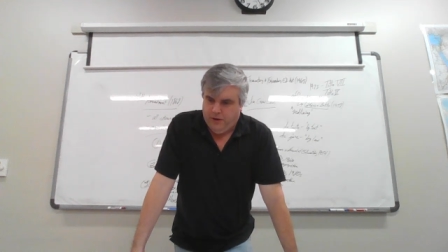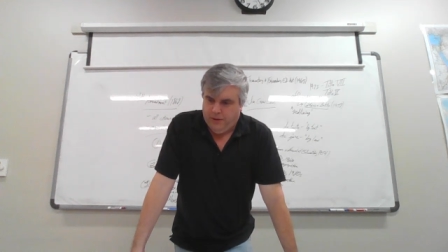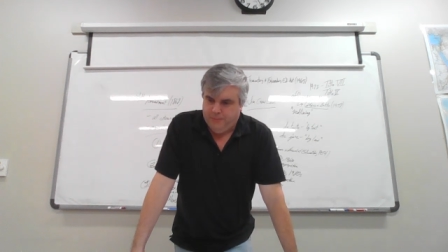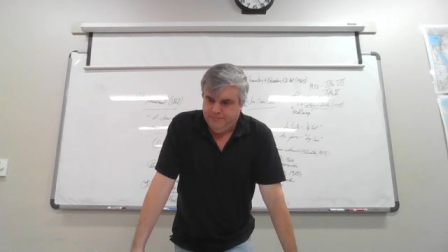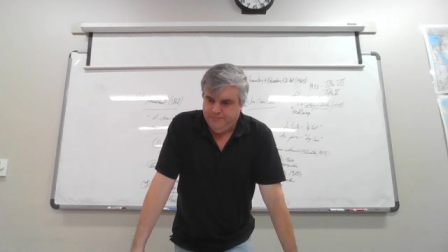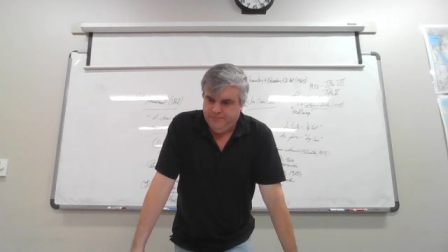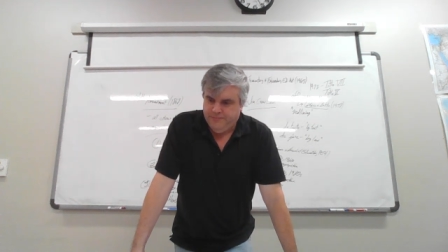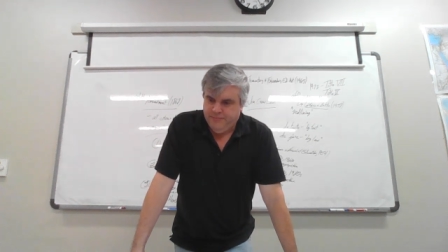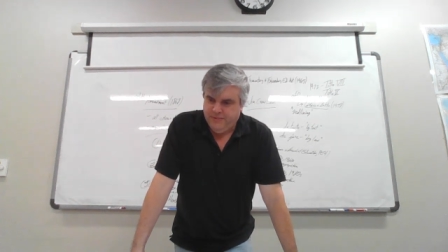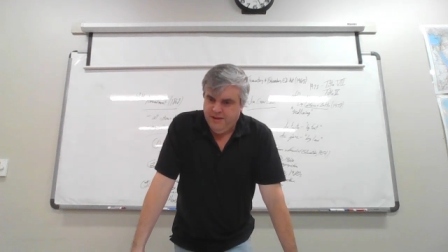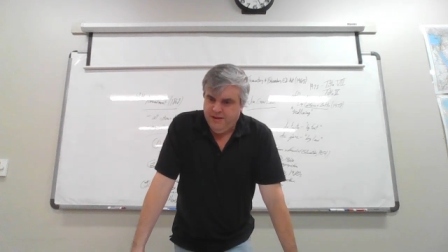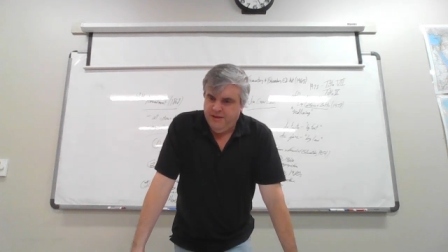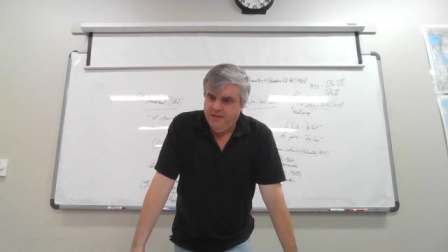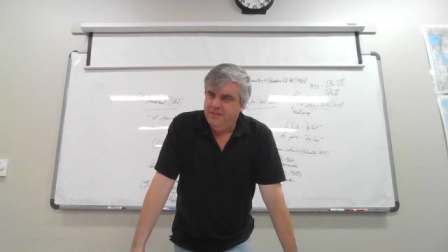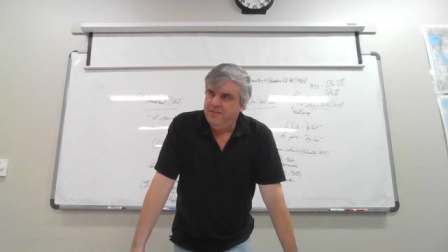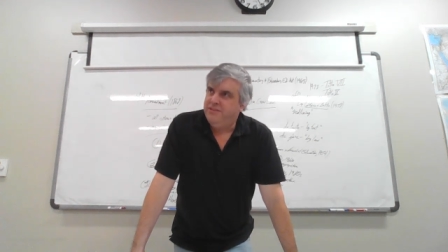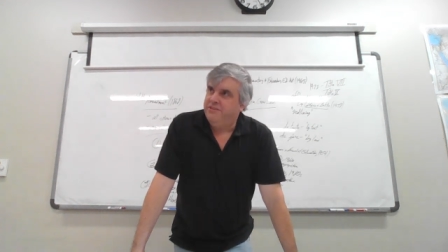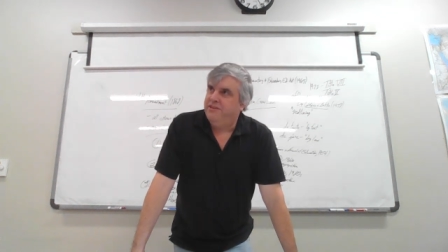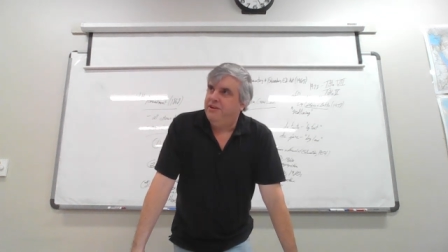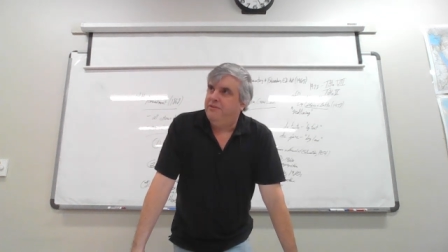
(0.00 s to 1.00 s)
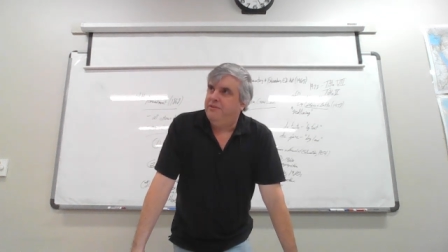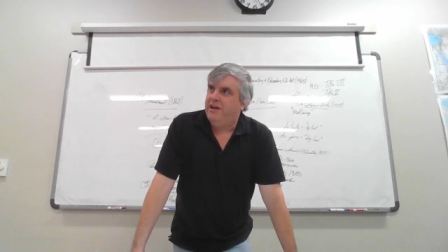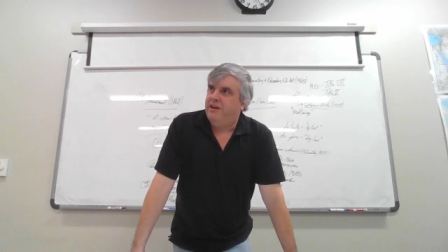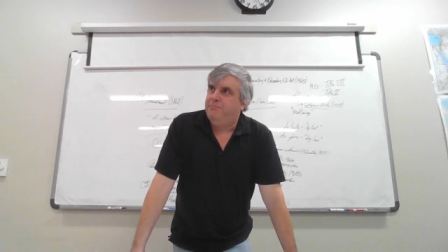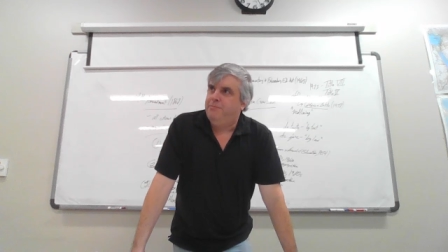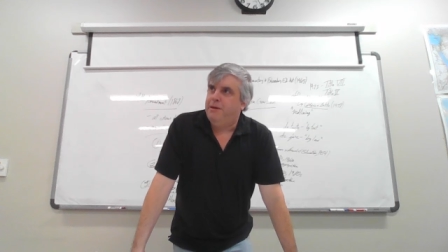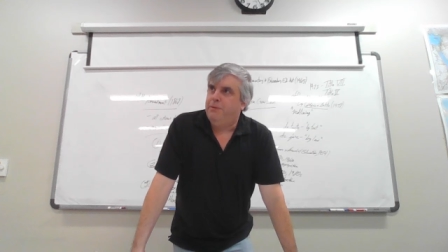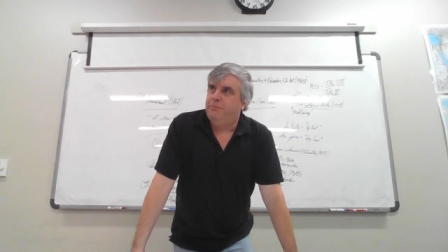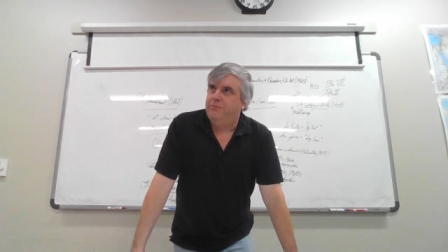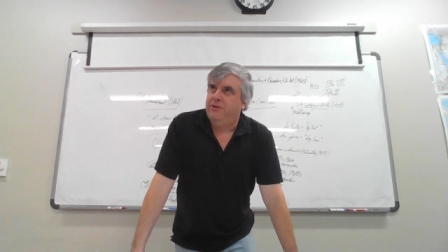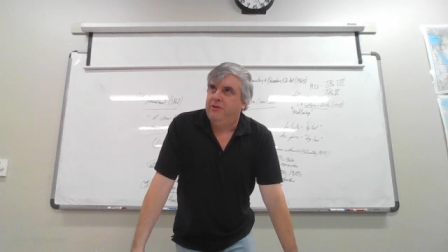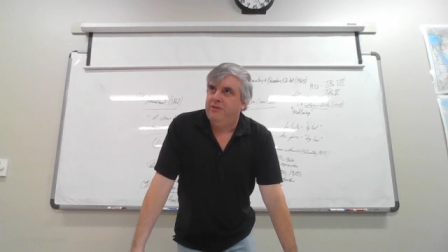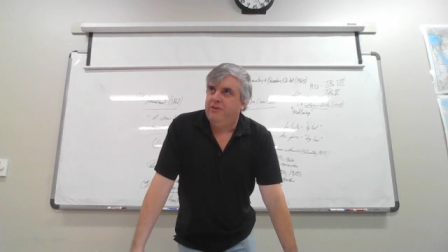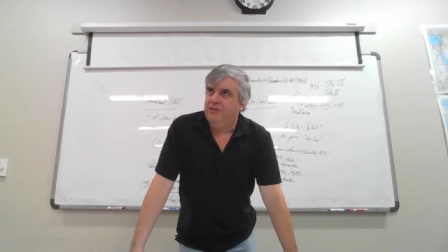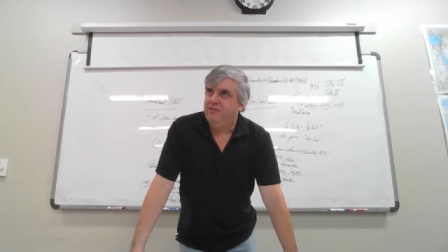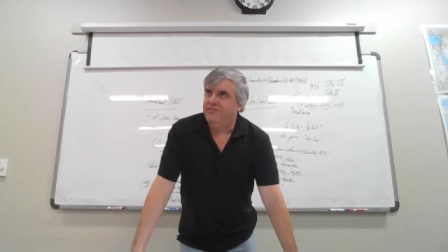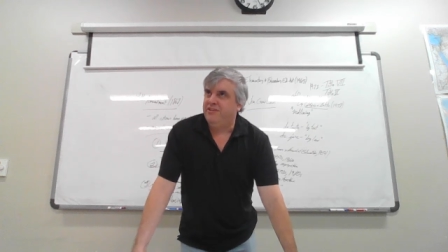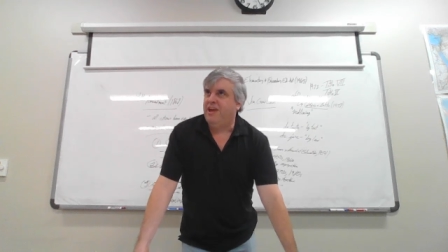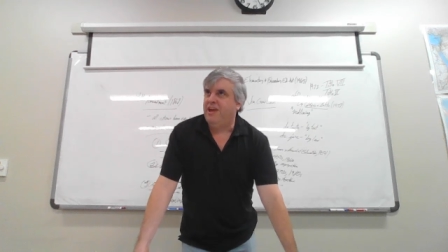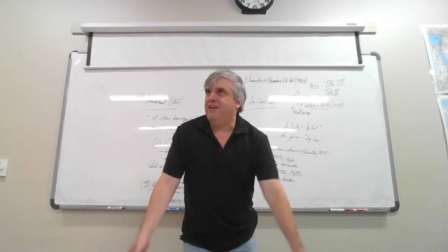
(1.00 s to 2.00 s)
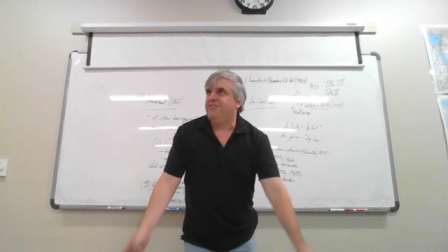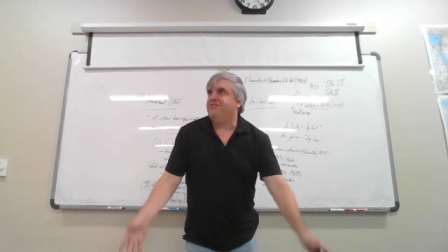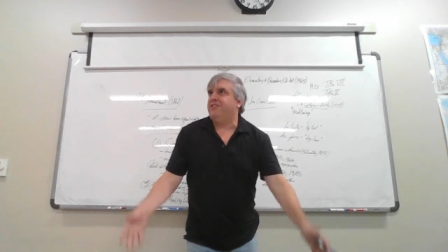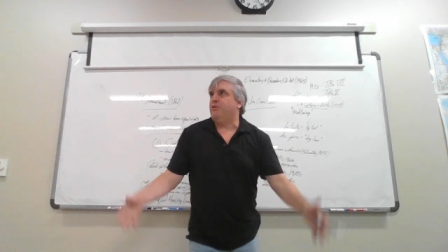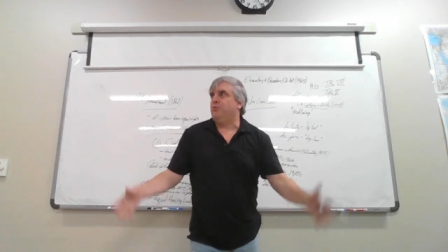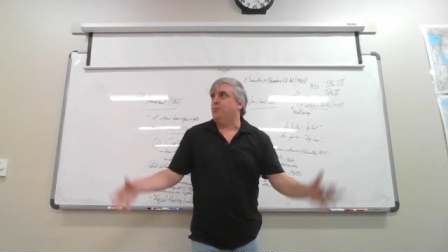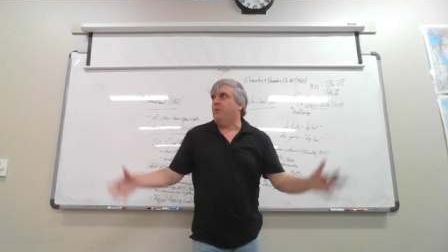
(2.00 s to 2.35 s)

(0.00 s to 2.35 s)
Um, you don't have people telling these nasty